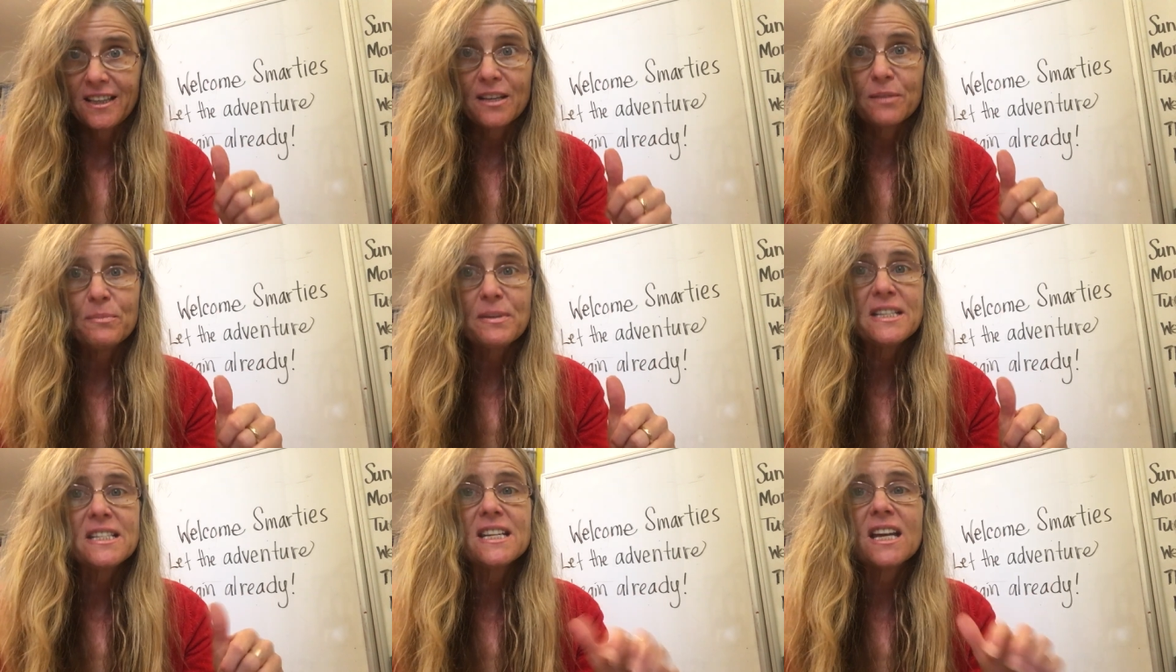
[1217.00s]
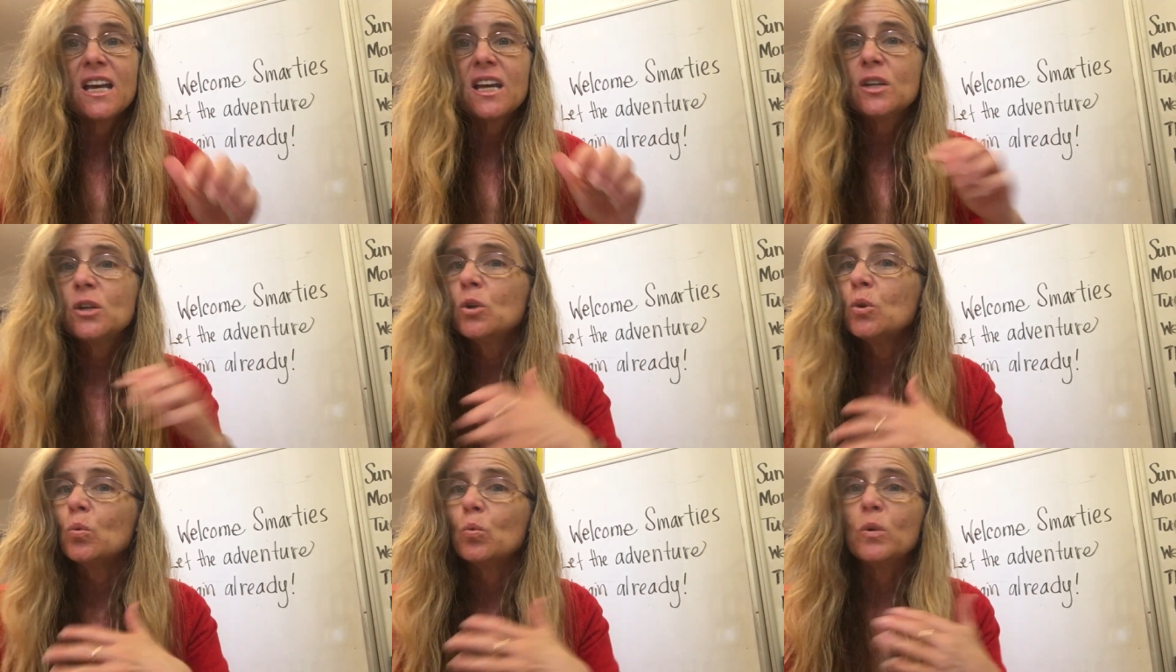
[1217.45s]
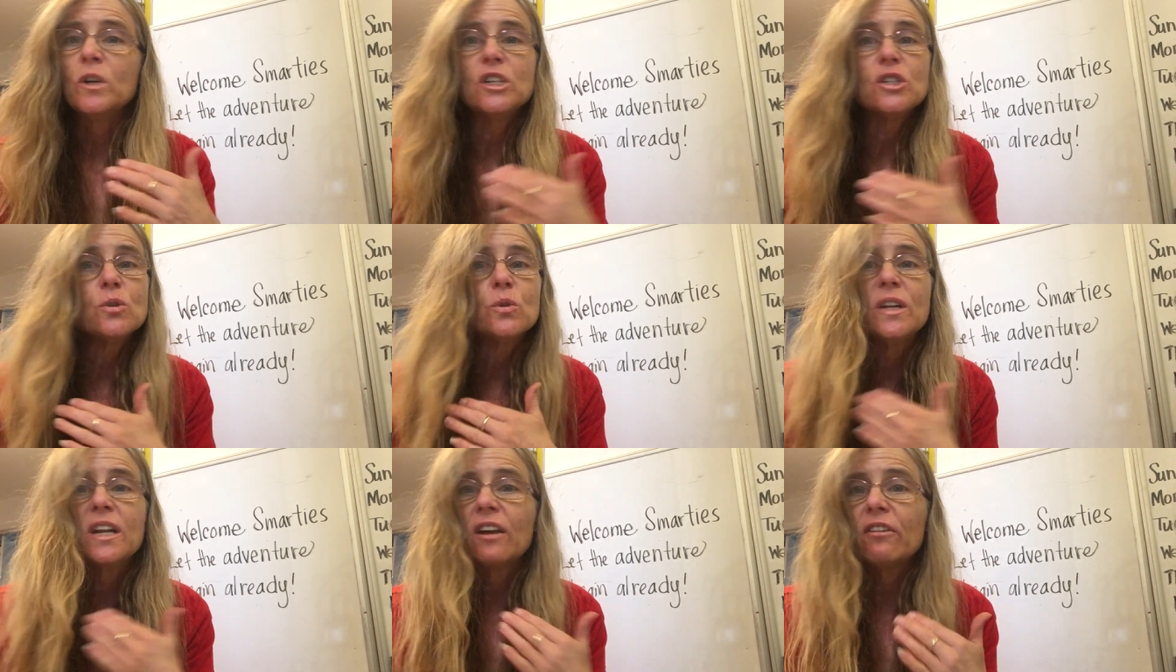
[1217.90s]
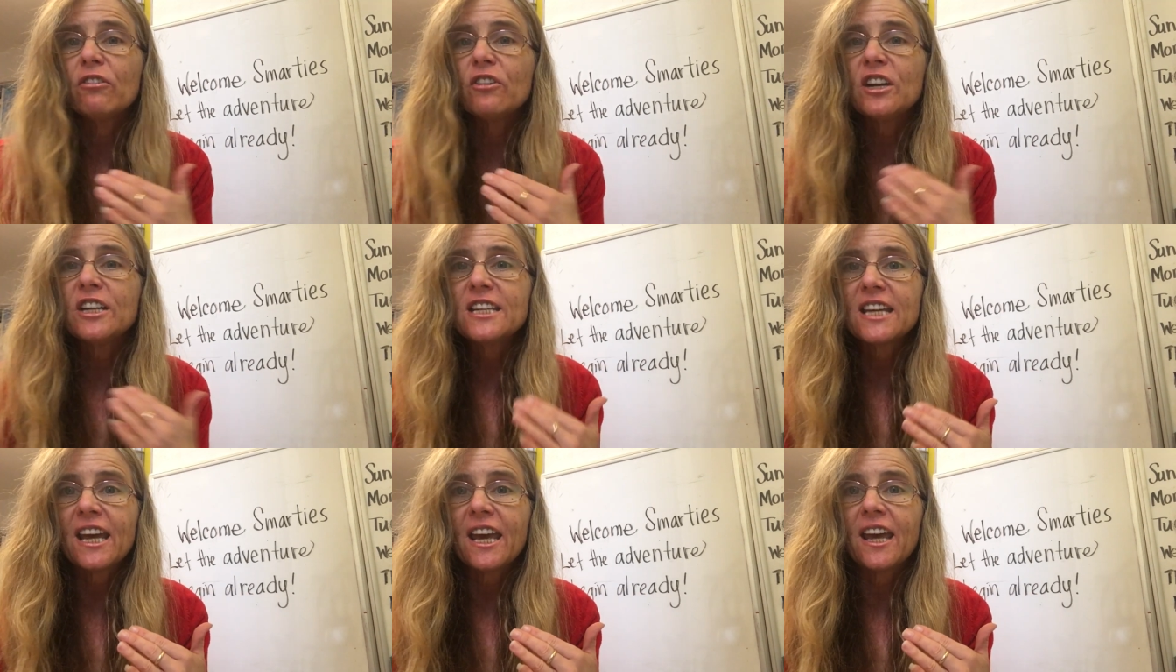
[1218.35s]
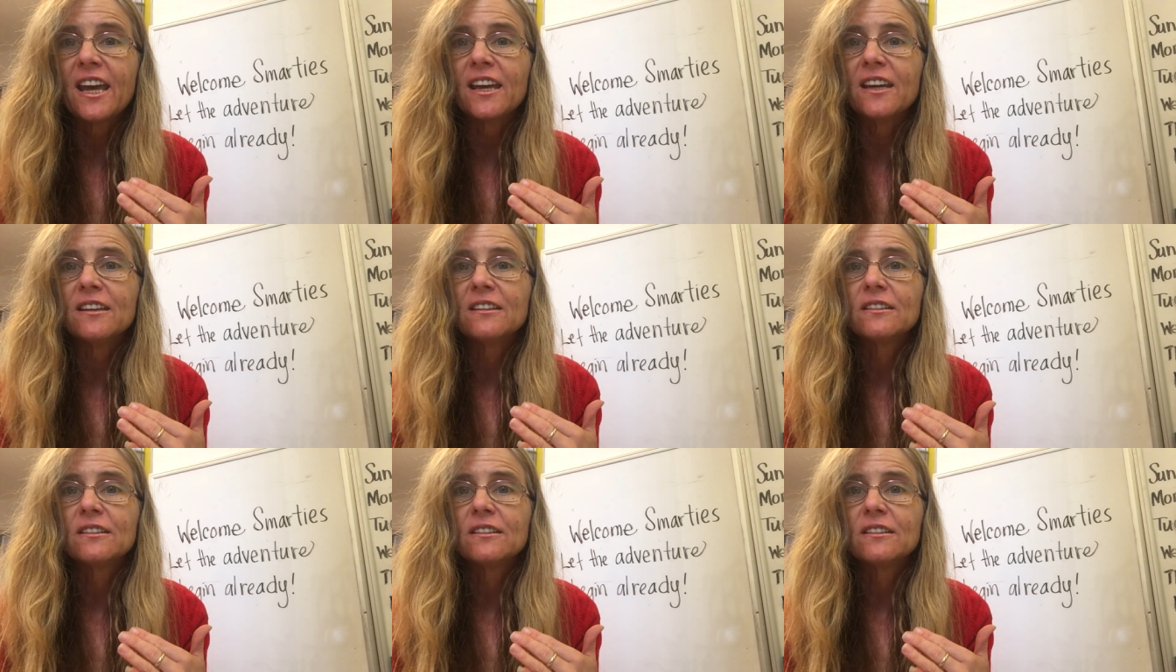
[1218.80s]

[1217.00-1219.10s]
can be done. We do it every day.